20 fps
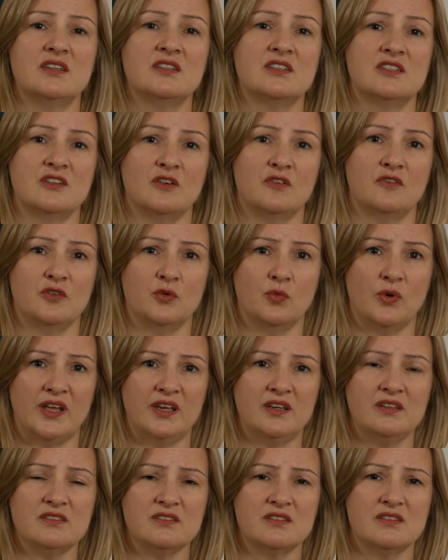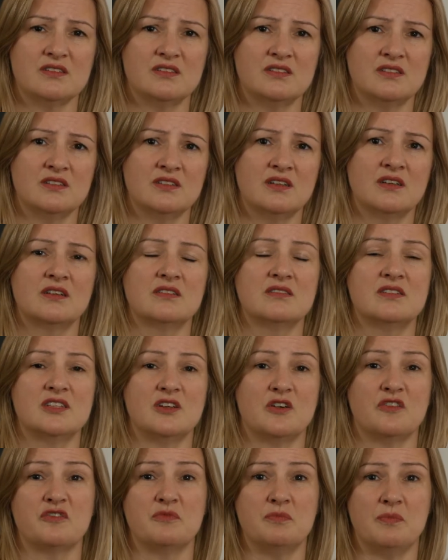Self awareness,
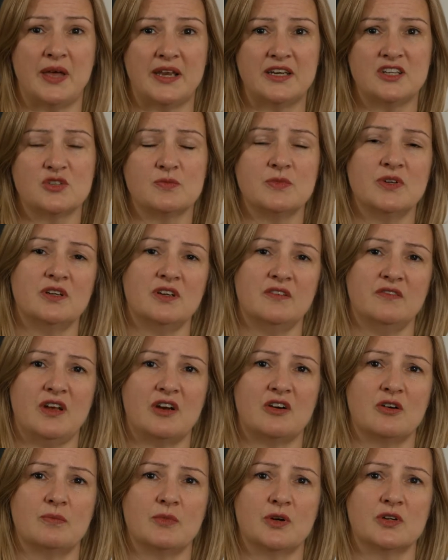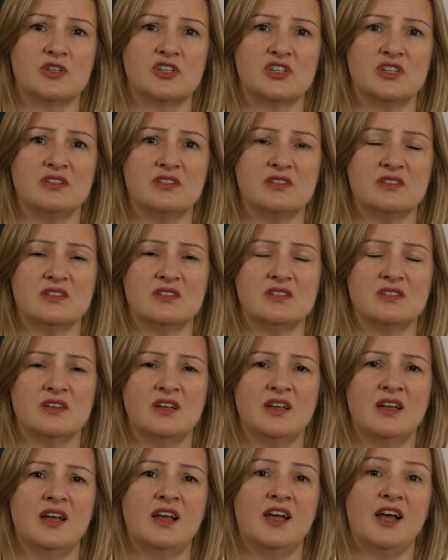self management of our emotions,
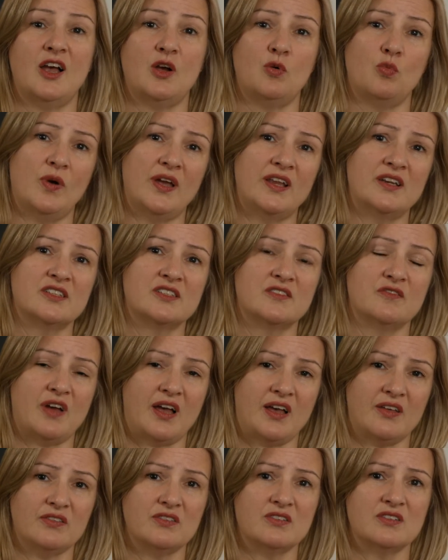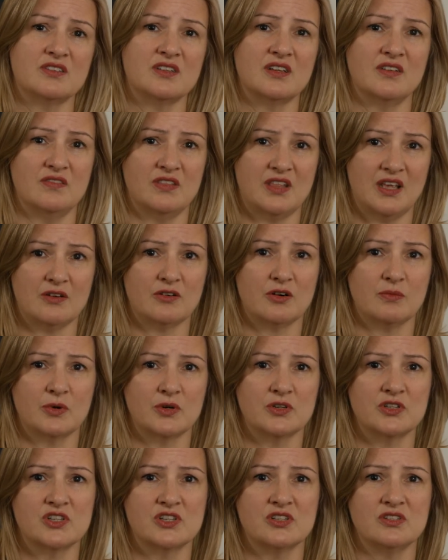awareness of others and their
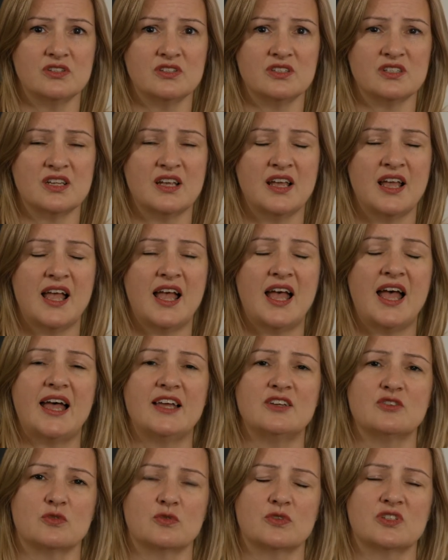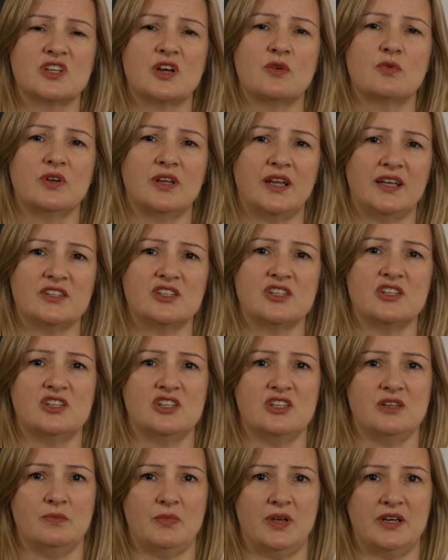emotions, and also
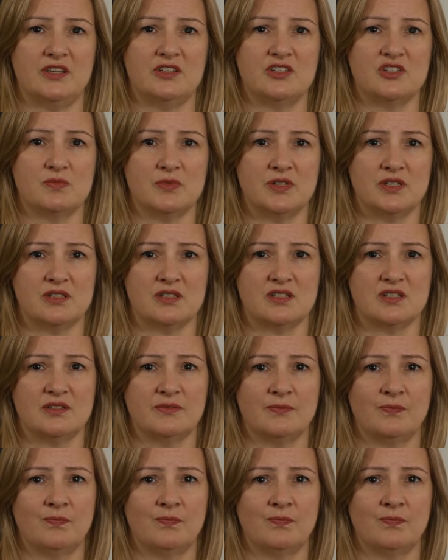relationship management.